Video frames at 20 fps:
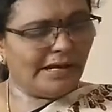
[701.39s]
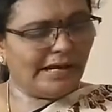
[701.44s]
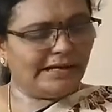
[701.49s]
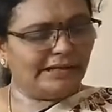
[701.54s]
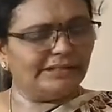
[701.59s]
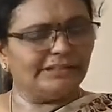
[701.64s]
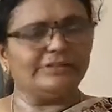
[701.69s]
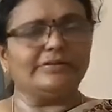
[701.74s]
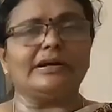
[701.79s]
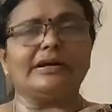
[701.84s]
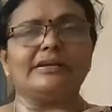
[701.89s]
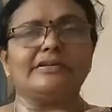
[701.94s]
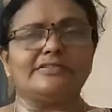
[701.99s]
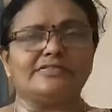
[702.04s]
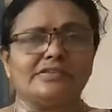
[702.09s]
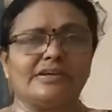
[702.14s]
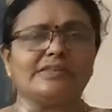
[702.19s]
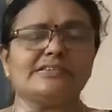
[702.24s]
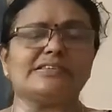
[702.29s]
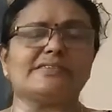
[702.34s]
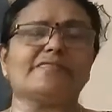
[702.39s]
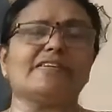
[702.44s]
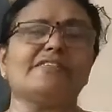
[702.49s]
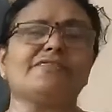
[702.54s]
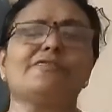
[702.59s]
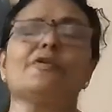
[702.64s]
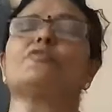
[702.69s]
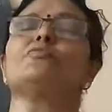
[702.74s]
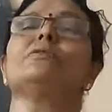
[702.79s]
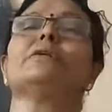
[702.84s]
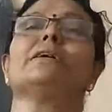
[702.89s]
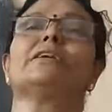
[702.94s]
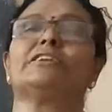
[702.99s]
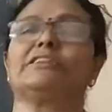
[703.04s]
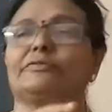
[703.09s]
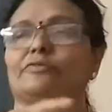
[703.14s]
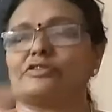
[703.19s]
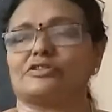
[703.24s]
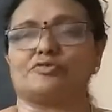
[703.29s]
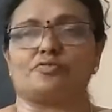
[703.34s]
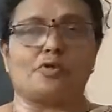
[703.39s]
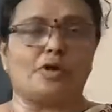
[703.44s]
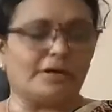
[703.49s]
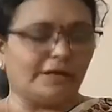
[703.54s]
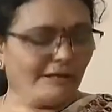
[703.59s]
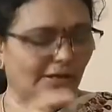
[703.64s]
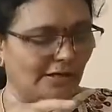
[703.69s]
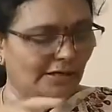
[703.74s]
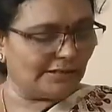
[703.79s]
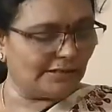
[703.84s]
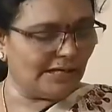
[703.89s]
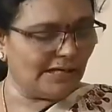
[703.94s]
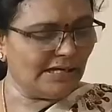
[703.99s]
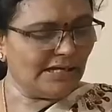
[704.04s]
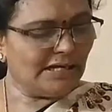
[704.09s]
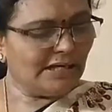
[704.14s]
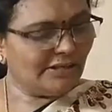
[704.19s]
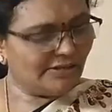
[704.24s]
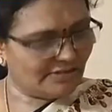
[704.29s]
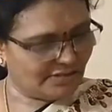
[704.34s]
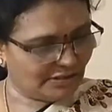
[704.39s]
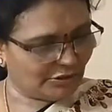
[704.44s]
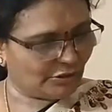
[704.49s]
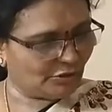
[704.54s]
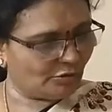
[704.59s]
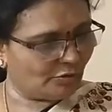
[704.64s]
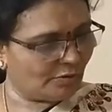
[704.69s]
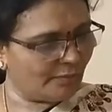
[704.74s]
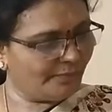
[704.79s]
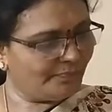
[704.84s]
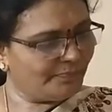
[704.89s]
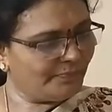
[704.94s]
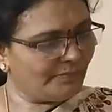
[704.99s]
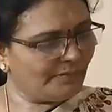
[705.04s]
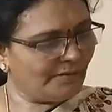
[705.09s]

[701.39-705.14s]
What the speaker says: And someone found her. She was walking on the seashore.